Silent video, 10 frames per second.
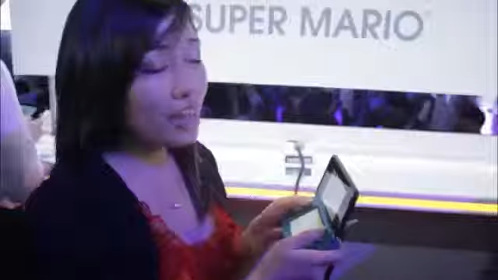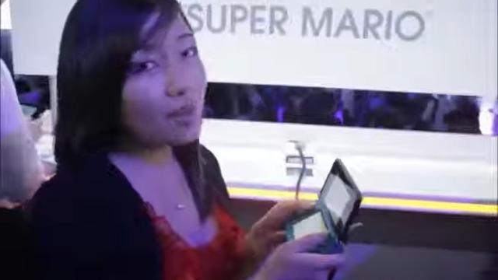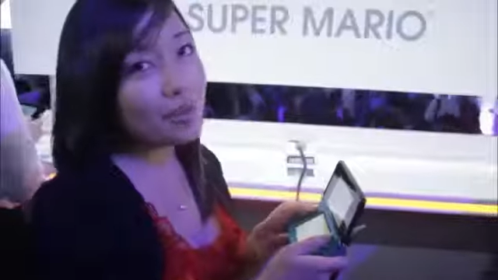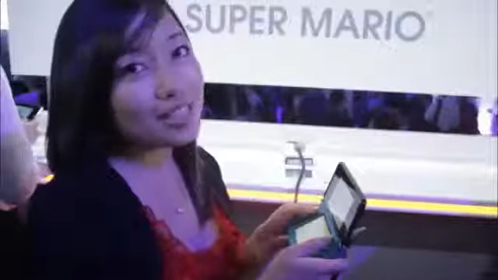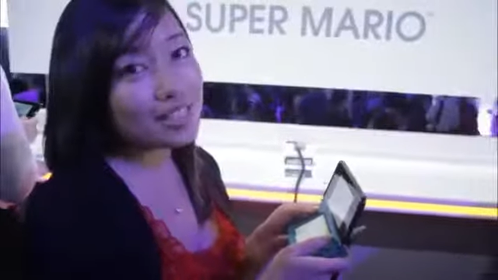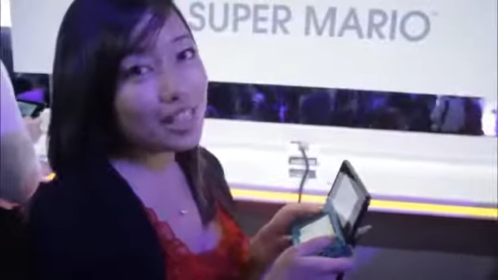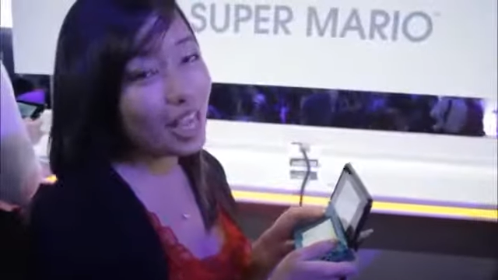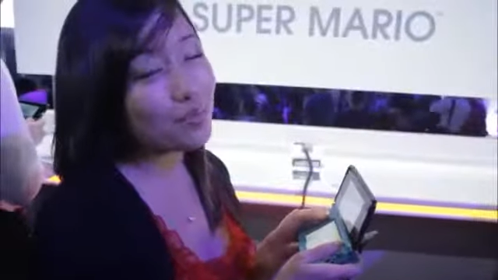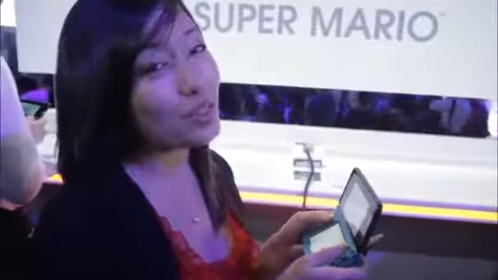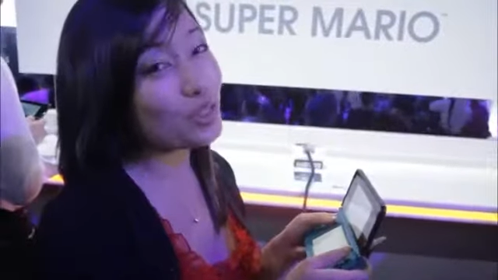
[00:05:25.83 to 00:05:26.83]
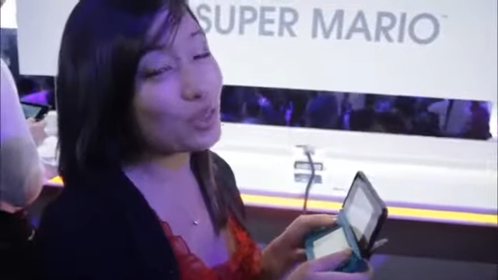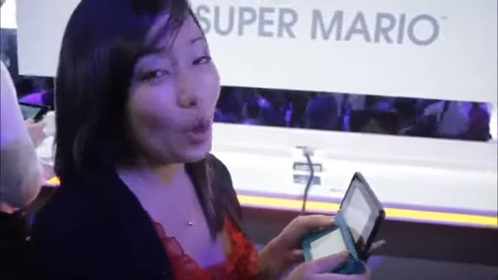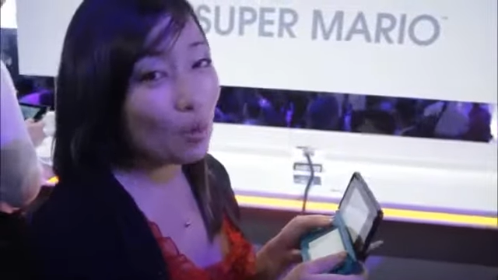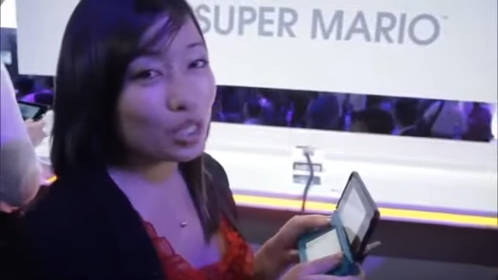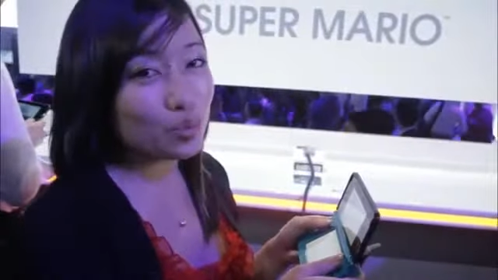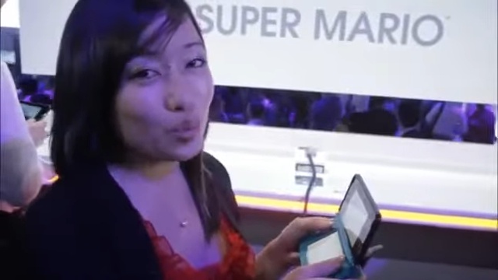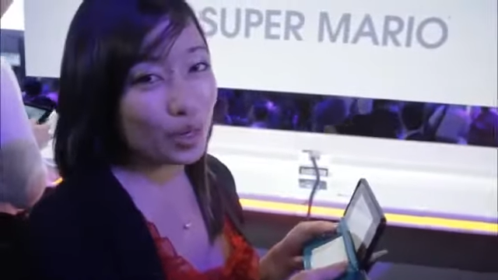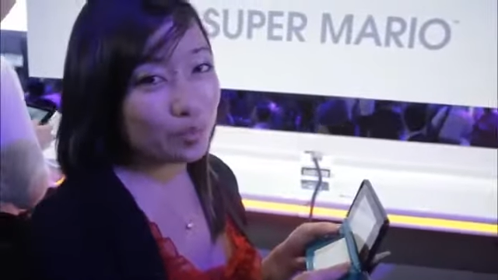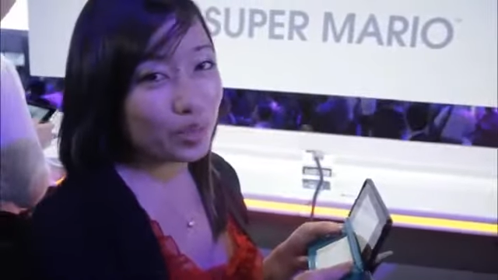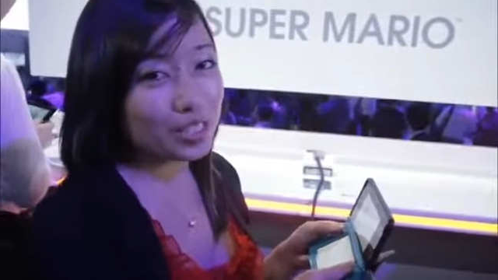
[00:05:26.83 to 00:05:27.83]
And that makes the game so much
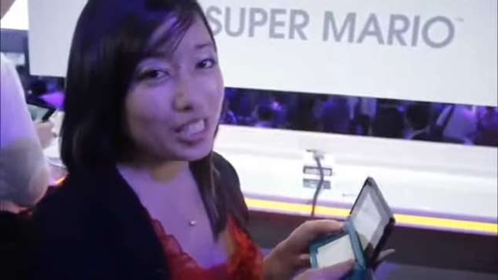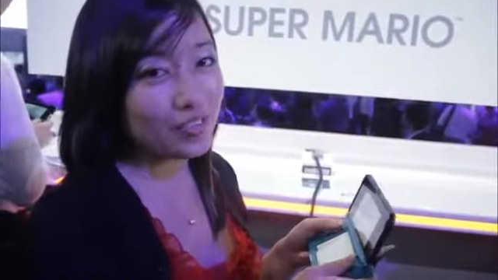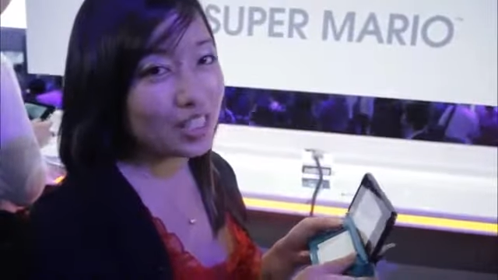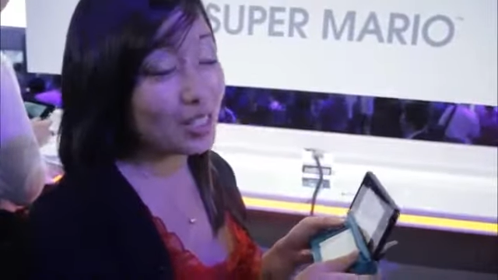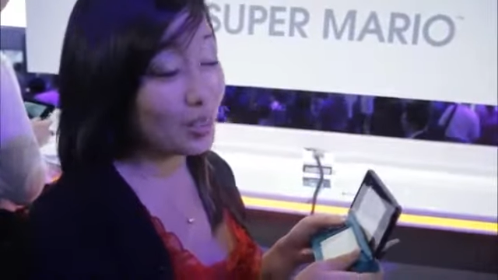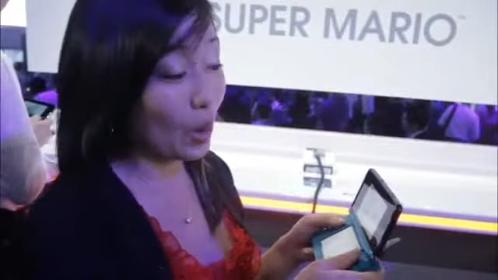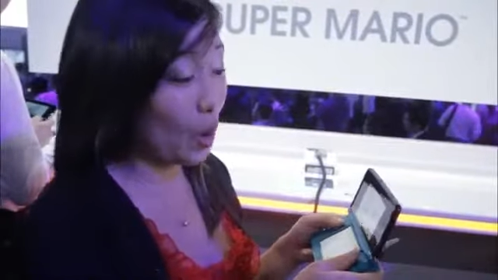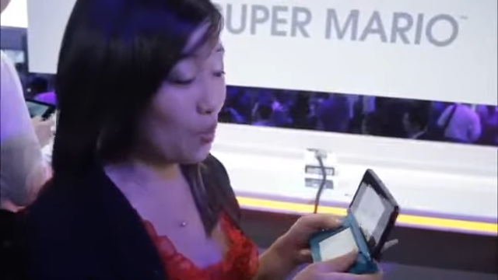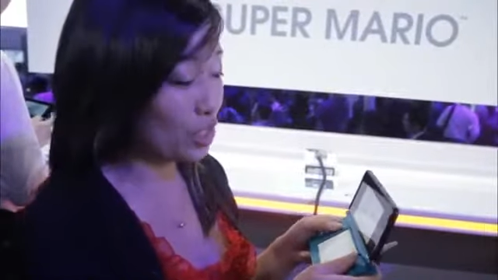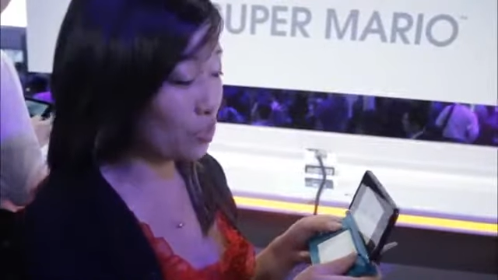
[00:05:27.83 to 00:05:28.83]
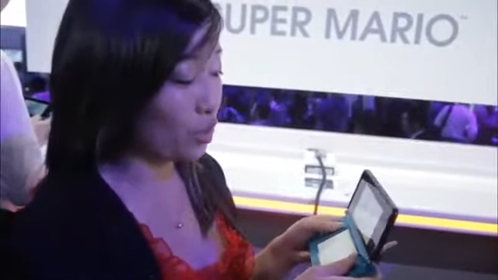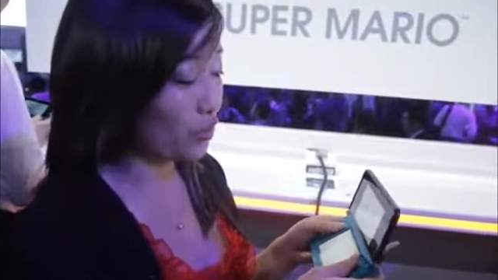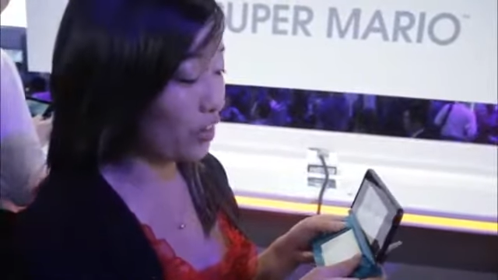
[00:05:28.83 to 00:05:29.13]
more immersive and so much more